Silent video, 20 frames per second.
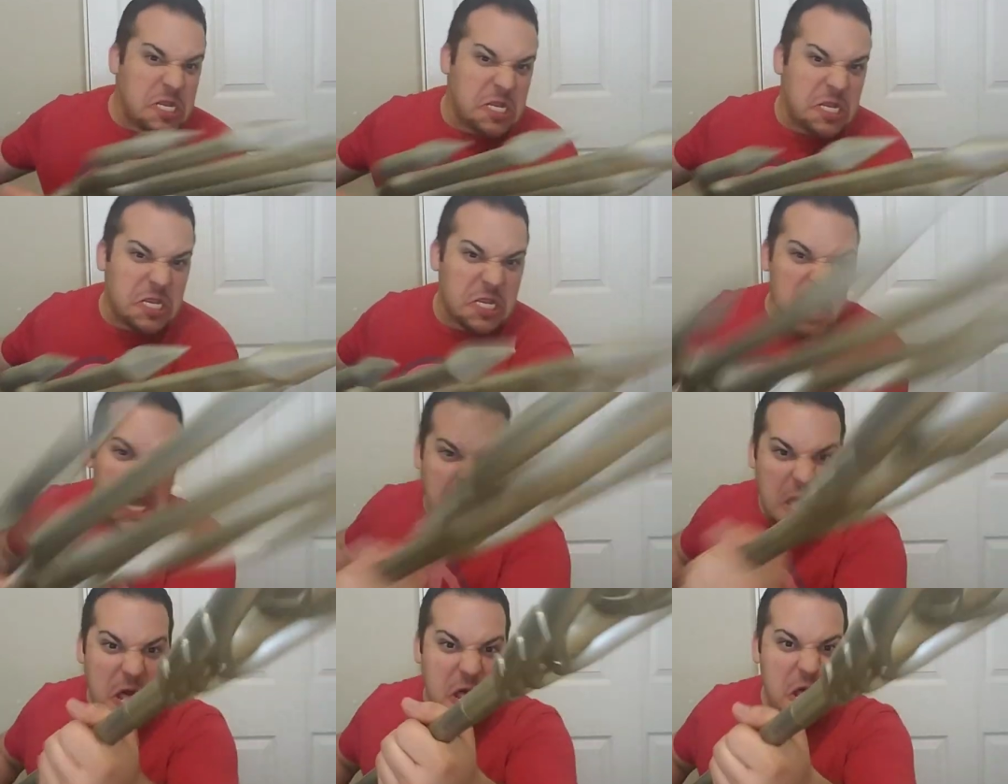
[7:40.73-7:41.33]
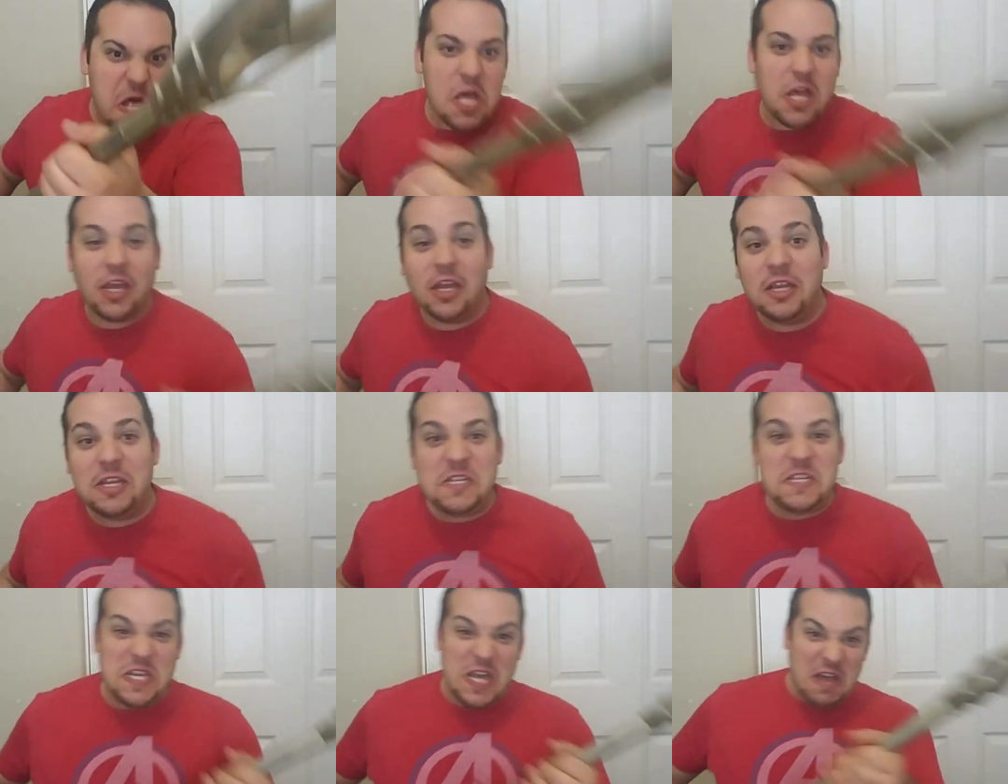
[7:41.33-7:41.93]
yeah,
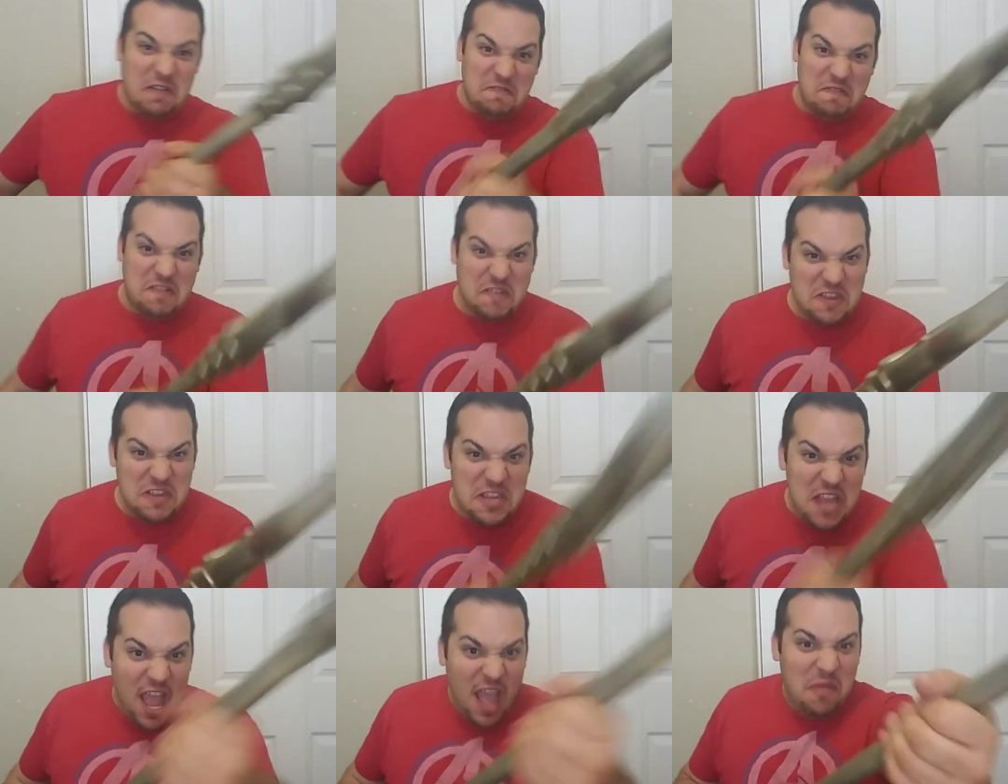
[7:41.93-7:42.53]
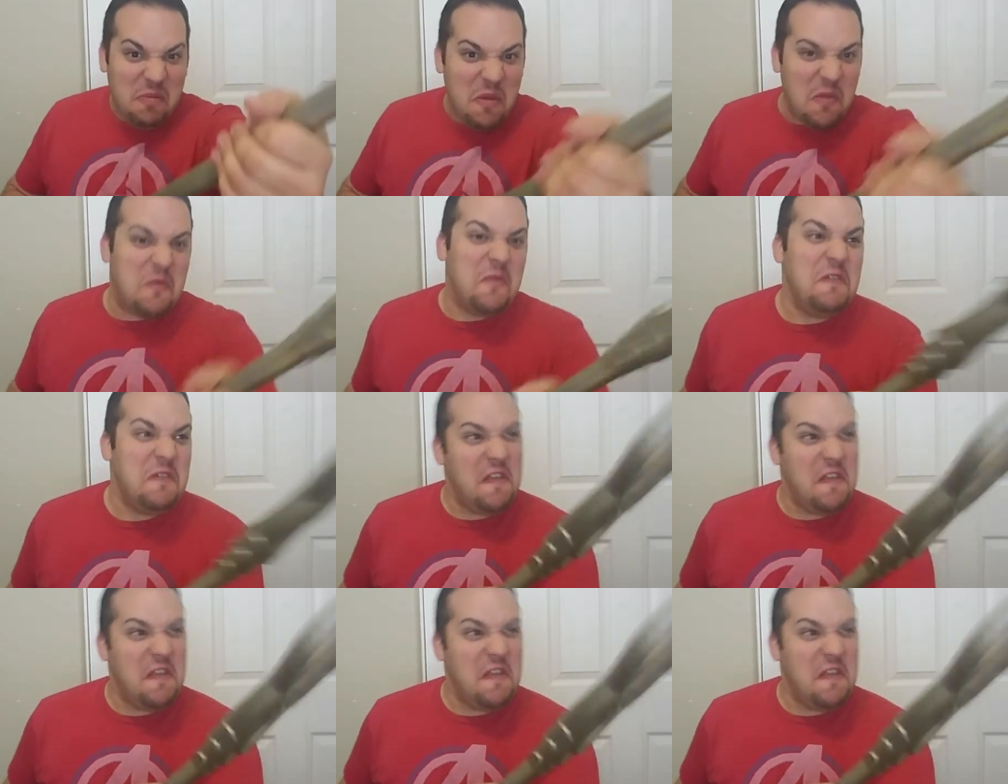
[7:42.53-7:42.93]
I'm going to stab you."